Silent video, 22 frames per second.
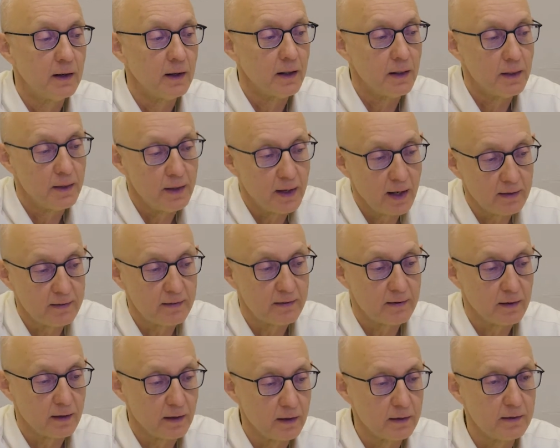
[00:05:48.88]

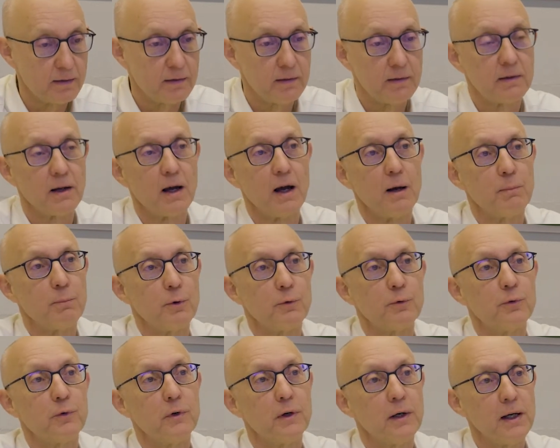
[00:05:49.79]
that type
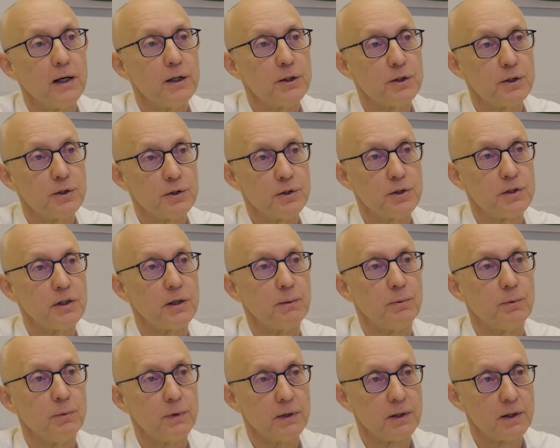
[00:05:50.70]
of
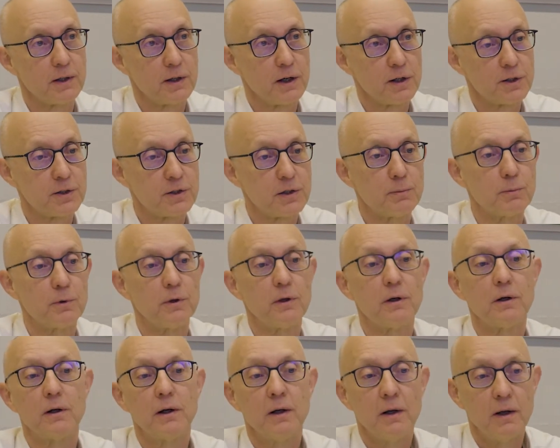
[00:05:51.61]
relationship with the
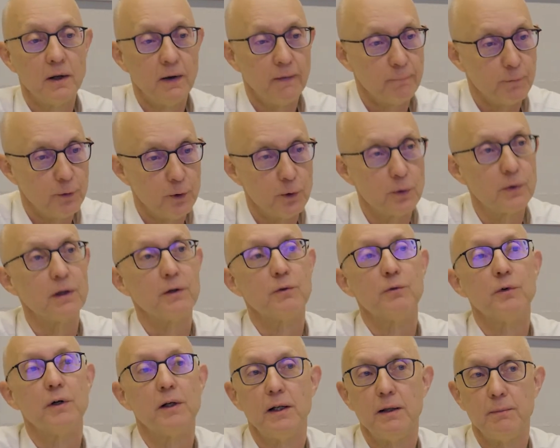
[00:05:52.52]
customer, you
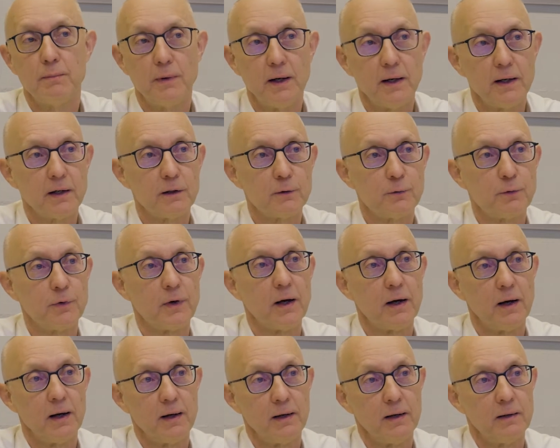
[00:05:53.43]
can really make it
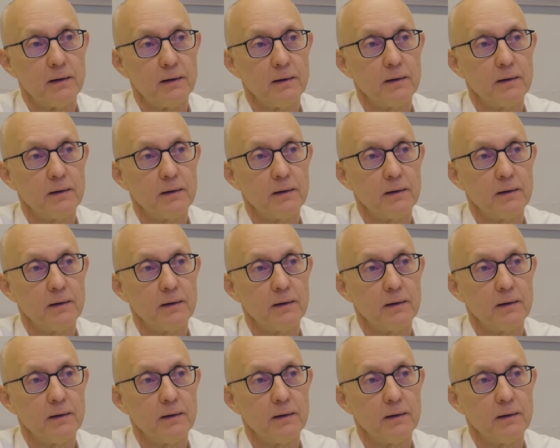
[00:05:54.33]
fly.